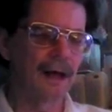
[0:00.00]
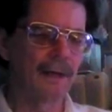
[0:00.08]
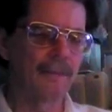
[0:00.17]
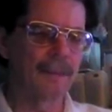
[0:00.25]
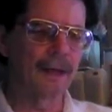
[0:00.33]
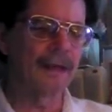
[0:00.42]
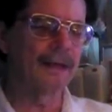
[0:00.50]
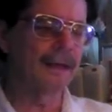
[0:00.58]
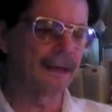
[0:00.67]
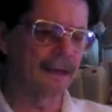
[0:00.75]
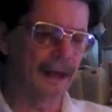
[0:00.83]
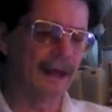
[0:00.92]

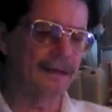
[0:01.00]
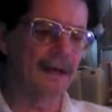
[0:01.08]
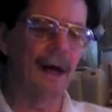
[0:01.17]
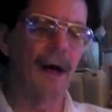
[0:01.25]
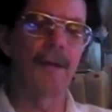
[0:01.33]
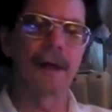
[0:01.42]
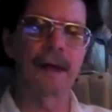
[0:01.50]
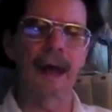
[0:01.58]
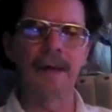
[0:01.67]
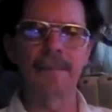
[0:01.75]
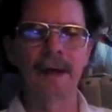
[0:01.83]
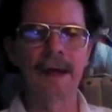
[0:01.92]
completely has all the
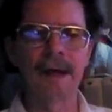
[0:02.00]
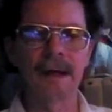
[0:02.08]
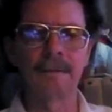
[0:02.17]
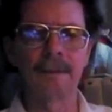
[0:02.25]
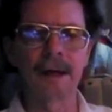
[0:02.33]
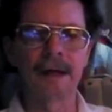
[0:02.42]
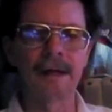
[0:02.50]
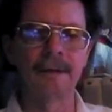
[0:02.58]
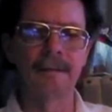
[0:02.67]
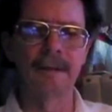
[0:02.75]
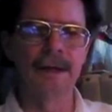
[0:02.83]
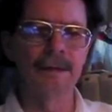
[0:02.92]
caffeine completely
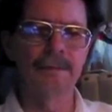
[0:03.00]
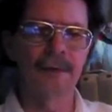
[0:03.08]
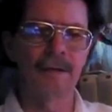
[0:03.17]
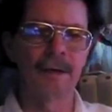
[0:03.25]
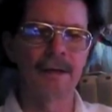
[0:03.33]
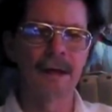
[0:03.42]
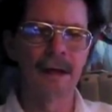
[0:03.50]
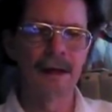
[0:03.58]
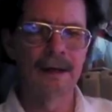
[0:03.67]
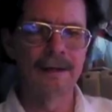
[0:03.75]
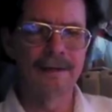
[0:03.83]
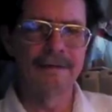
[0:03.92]
removed from it.
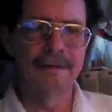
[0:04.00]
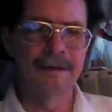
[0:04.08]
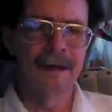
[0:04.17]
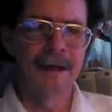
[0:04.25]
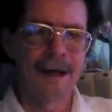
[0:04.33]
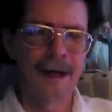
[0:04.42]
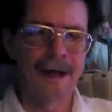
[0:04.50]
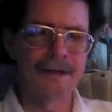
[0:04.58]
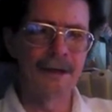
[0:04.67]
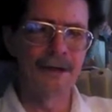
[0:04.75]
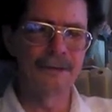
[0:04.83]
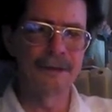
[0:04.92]
I
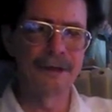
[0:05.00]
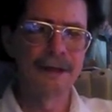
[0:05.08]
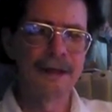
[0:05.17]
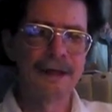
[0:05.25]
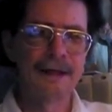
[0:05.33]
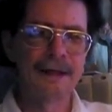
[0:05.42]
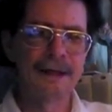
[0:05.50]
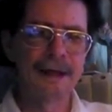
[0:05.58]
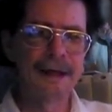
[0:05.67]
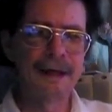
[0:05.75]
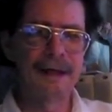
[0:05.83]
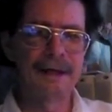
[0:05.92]
don't
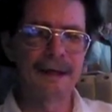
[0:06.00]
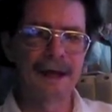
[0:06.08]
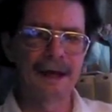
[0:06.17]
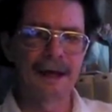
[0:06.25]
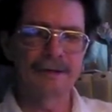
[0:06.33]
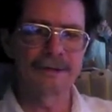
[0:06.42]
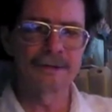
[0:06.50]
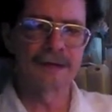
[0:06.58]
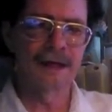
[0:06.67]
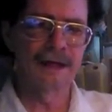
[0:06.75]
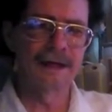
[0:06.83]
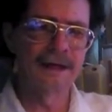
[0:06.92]
need anything else
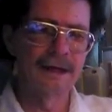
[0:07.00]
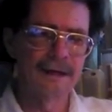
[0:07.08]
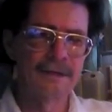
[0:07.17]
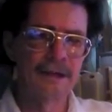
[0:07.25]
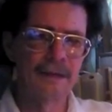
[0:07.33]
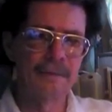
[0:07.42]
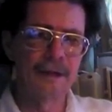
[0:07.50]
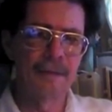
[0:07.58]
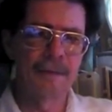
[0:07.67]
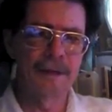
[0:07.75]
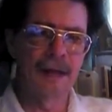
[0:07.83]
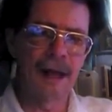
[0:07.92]
to jolt me
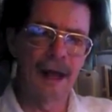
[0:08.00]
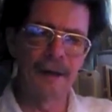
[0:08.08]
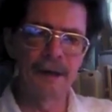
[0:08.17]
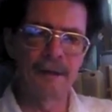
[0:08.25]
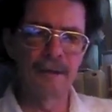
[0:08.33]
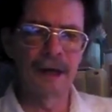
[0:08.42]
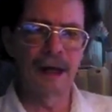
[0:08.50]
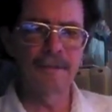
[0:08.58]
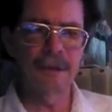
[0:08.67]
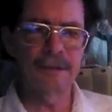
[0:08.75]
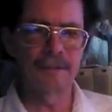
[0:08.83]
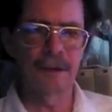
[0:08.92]
up any higher anyway.
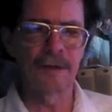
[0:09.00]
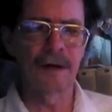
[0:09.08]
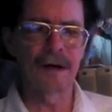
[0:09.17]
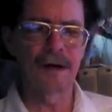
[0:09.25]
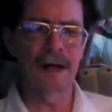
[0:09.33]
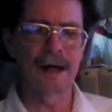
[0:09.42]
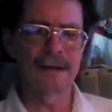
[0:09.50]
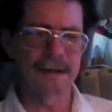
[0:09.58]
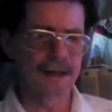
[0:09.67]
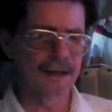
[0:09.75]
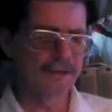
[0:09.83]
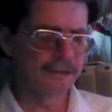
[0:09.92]
I'm just full of all kinds
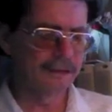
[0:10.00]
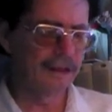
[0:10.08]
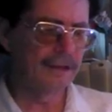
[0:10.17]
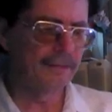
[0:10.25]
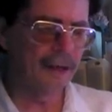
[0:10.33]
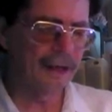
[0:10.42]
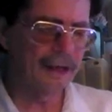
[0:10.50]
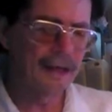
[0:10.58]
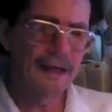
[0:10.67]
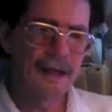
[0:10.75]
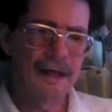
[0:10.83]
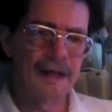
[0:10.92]
of energy anyway.
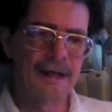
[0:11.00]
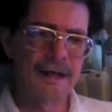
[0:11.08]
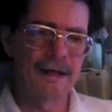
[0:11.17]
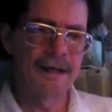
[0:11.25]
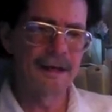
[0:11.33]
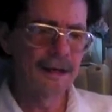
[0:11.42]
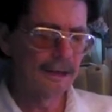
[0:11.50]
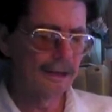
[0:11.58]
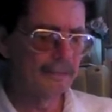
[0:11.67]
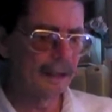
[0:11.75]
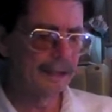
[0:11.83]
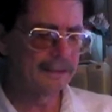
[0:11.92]

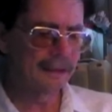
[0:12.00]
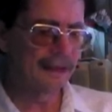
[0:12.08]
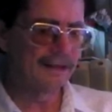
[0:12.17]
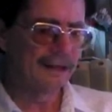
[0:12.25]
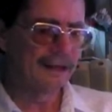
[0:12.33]
But